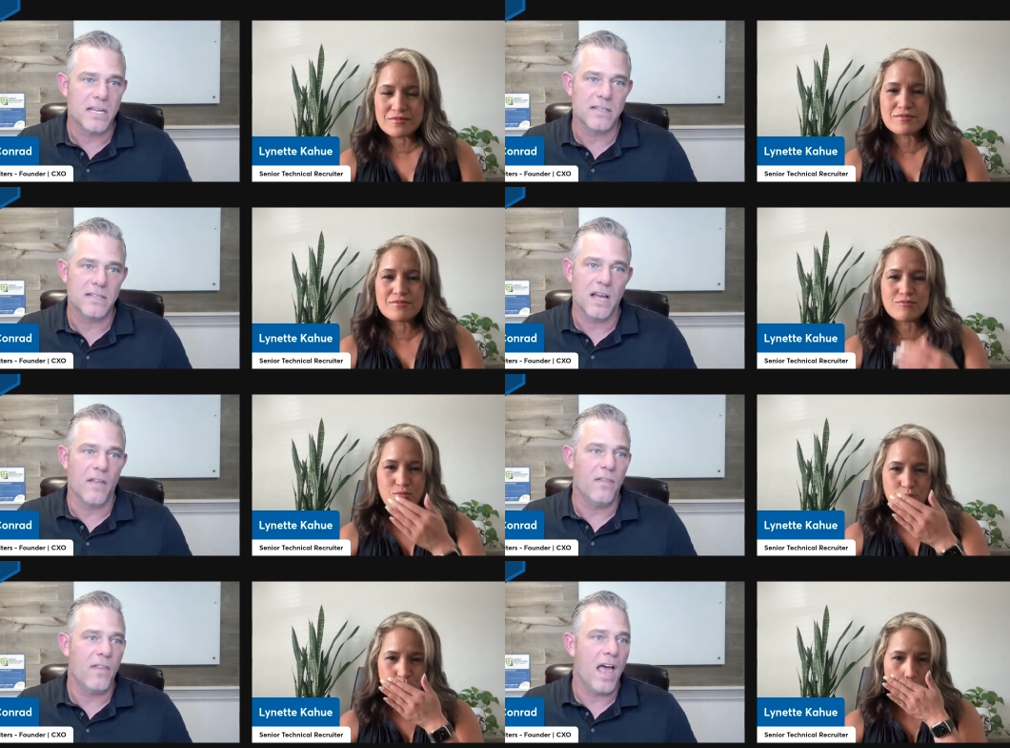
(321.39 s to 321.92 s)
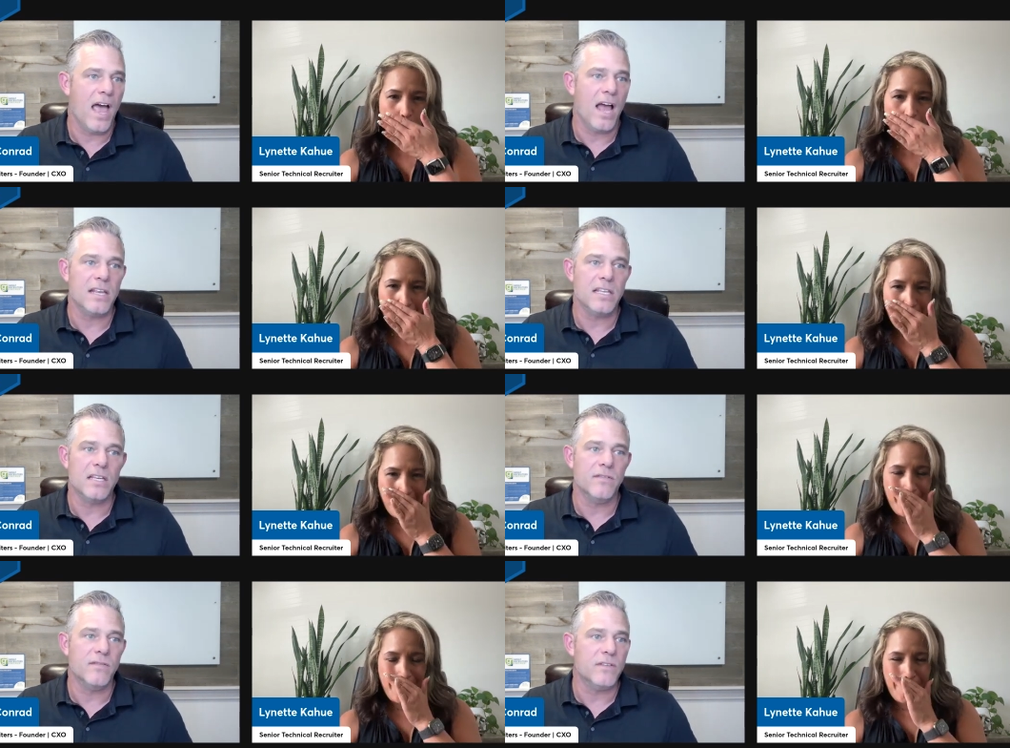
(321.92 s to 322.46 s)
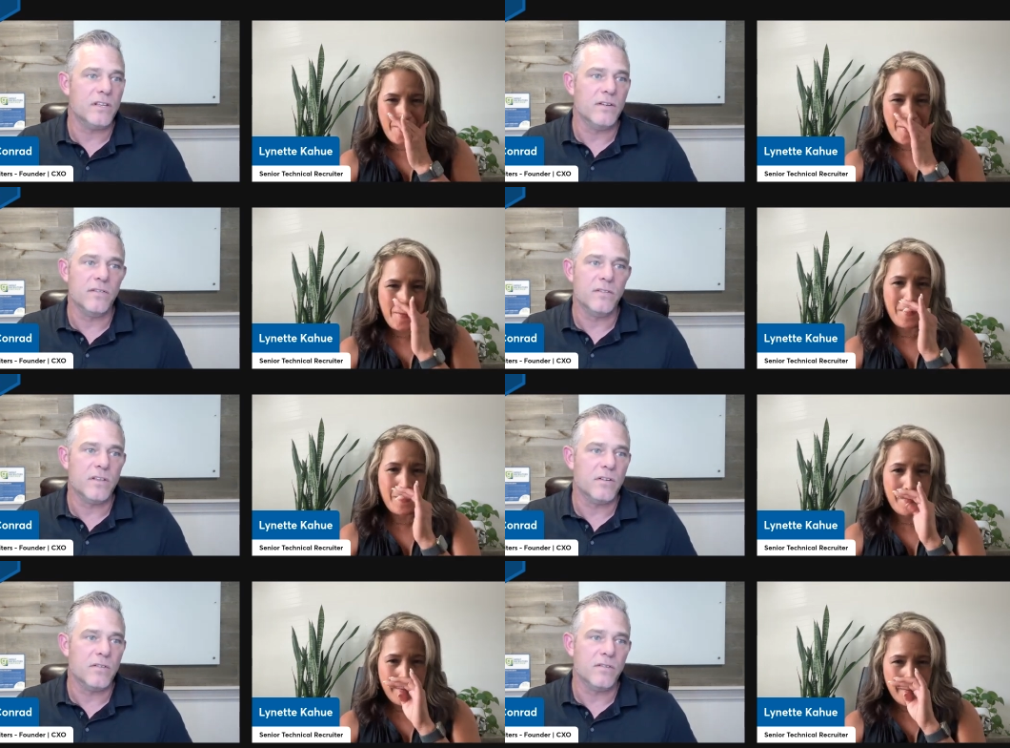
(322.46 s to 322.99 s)
Speaker 1: done that. You you
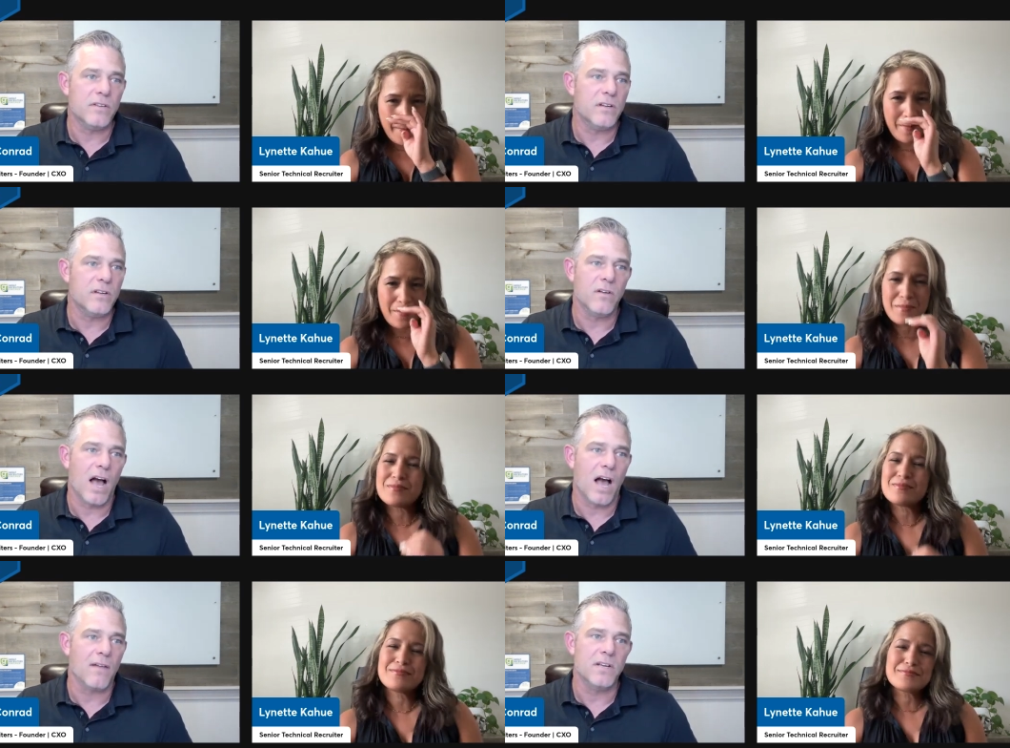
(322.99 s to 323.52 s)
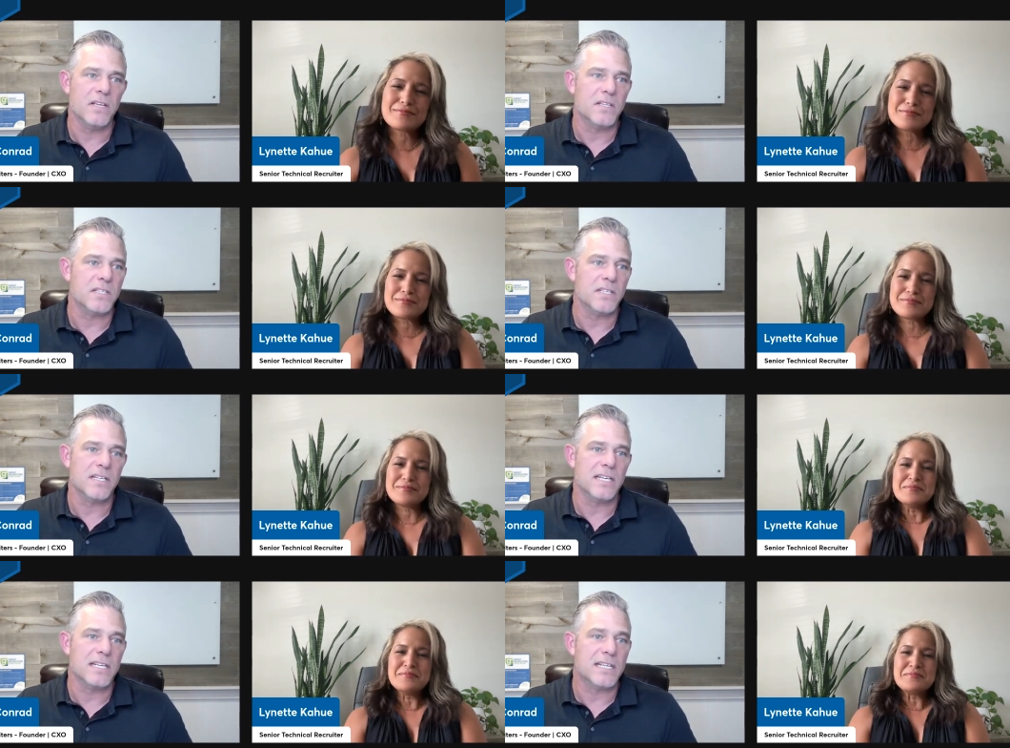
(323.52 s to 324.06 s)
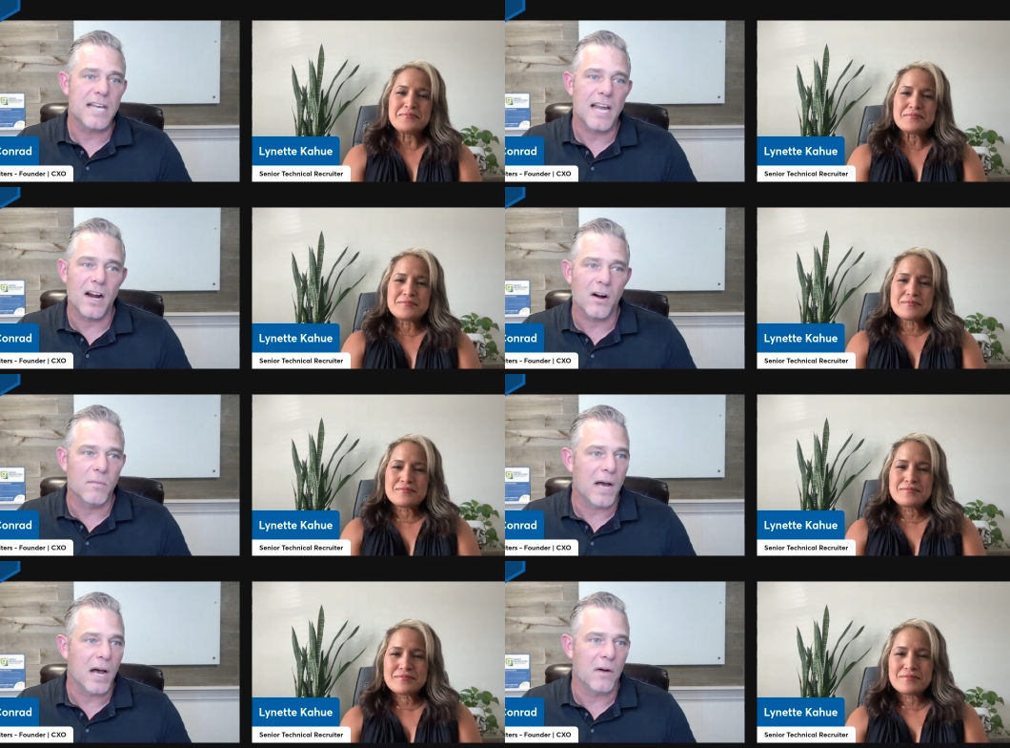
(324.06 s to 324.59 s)
you you obviously care
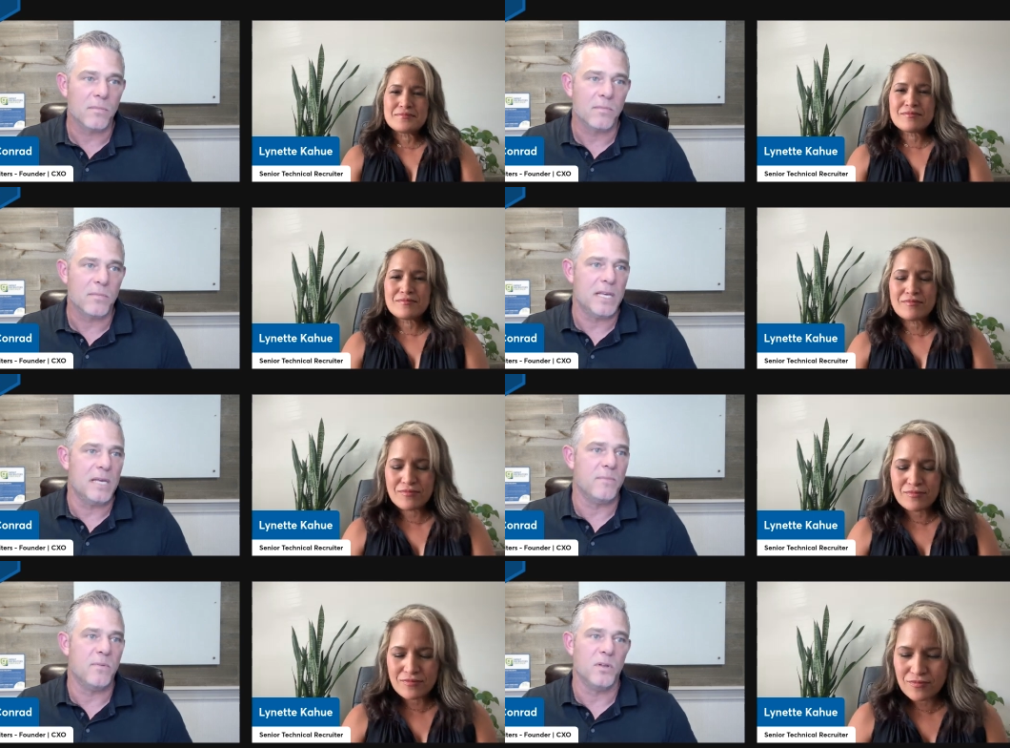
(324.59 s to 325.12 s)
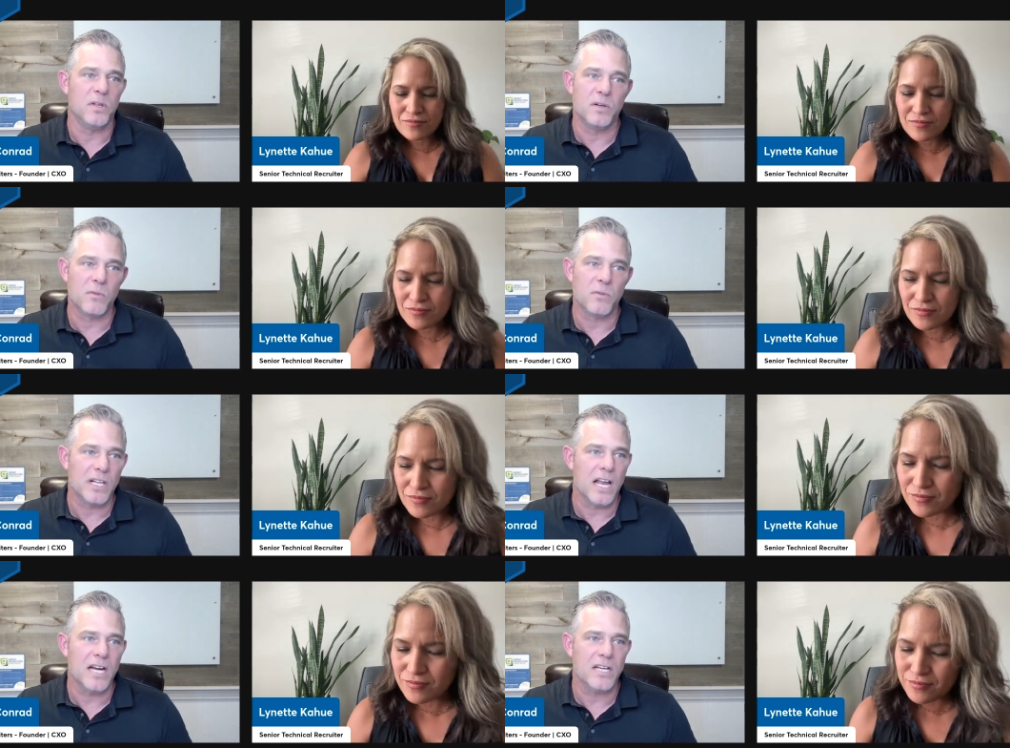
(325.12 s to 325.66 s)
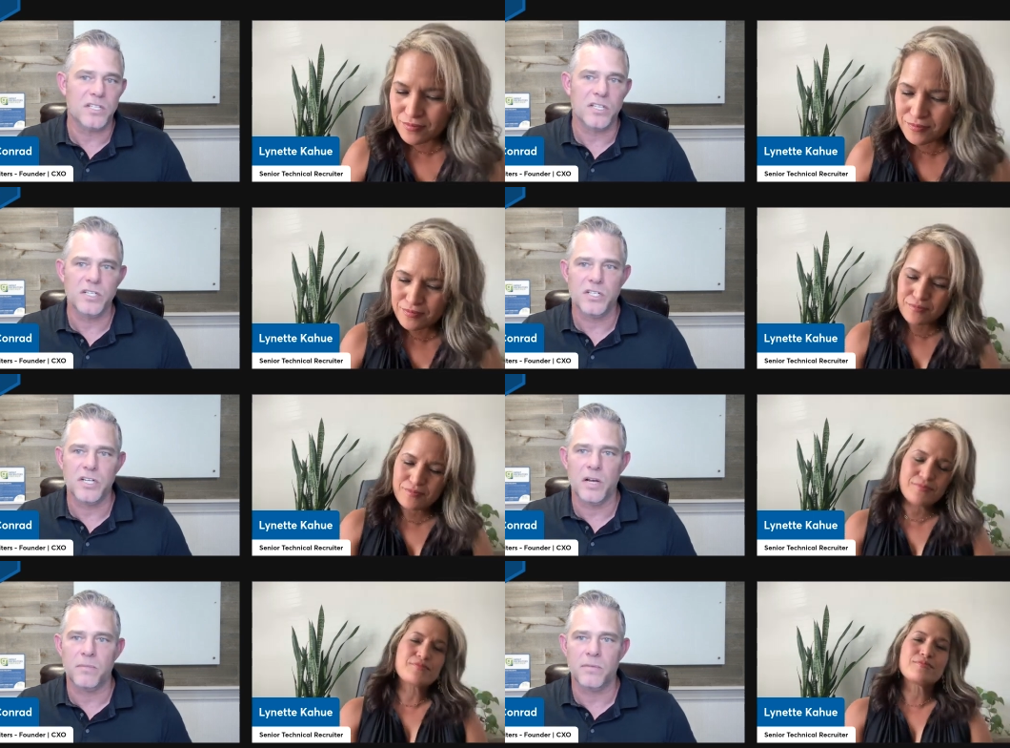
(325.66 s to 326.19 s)
about people and
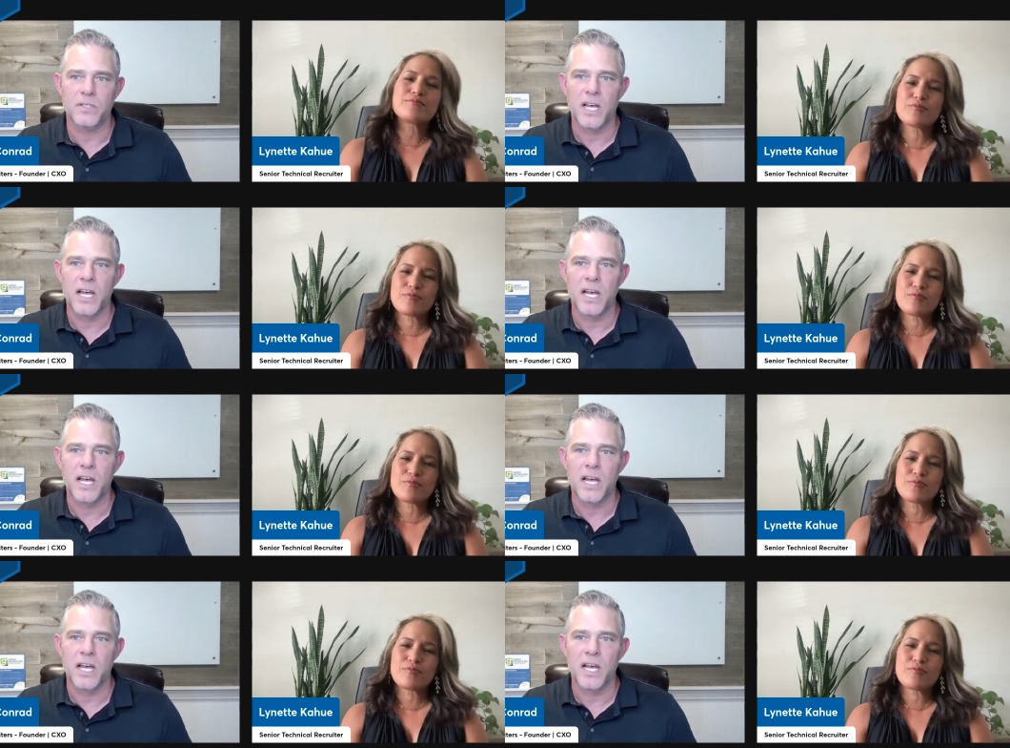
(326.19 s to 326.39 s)
relationships.